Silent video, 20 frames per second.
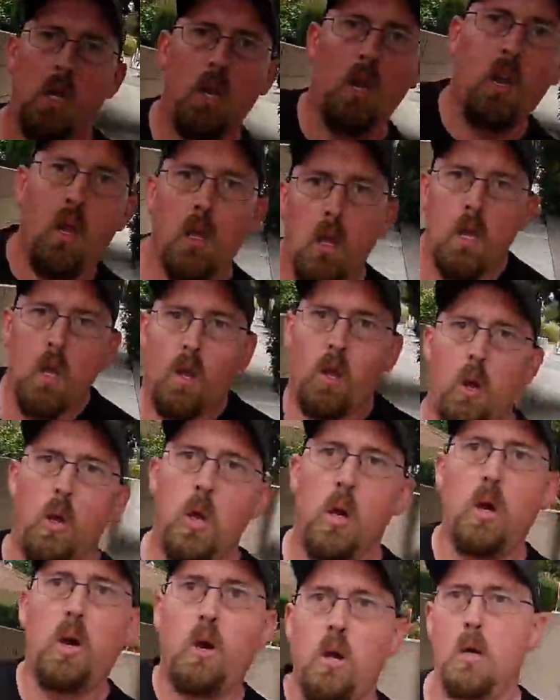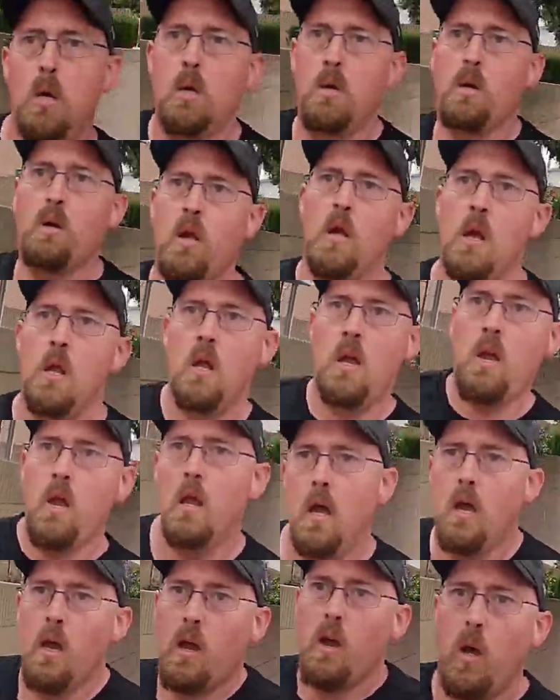I figured that now is as good a
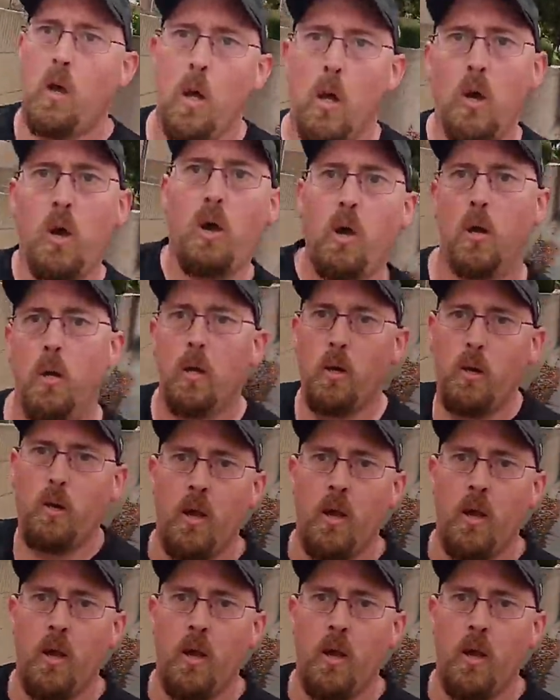time as any